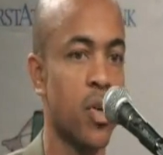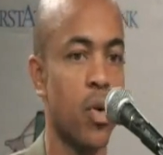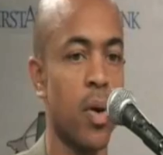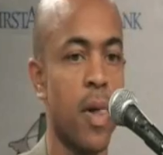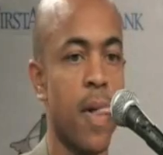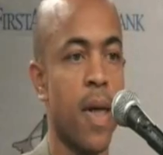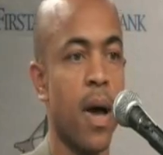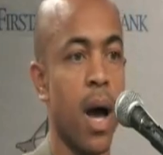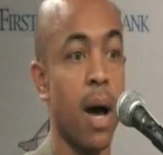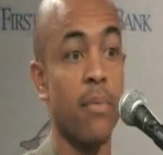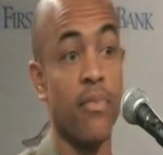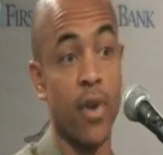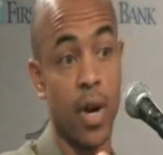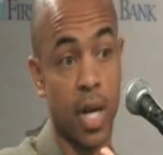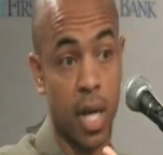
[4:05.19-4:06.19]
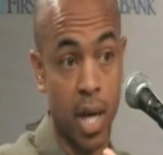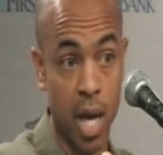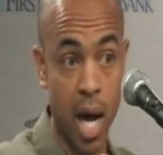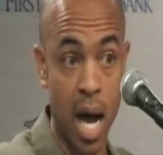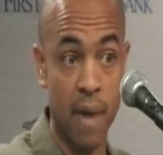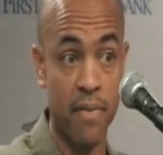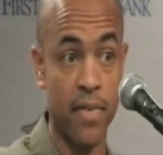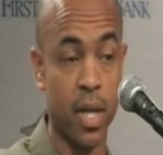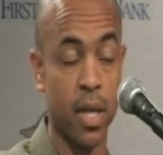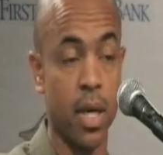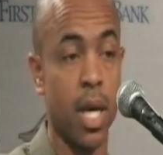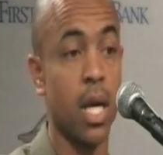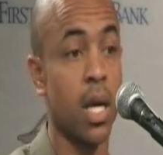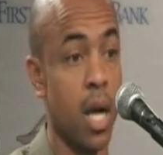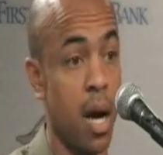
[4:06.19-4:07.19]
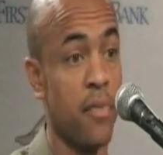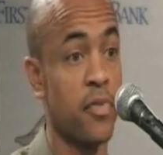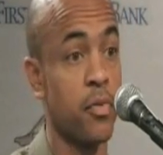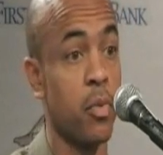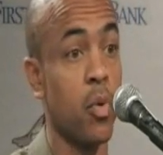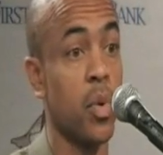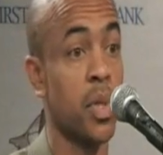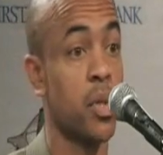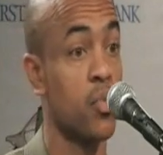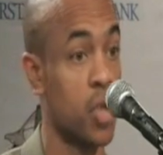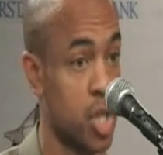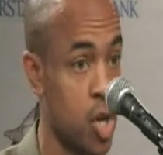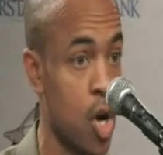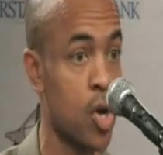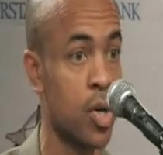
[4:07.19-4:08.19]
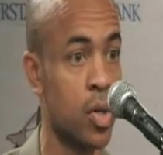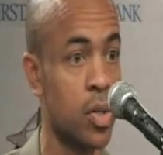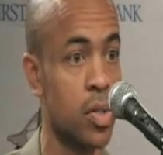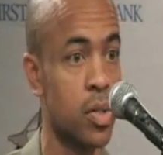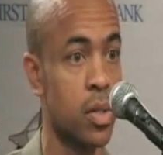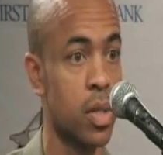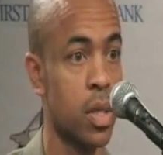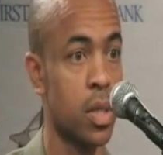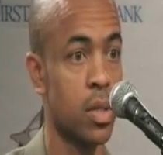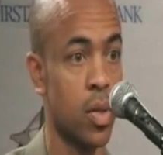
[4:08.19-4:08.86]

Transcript: So I'm very confident and comfortable with the returners,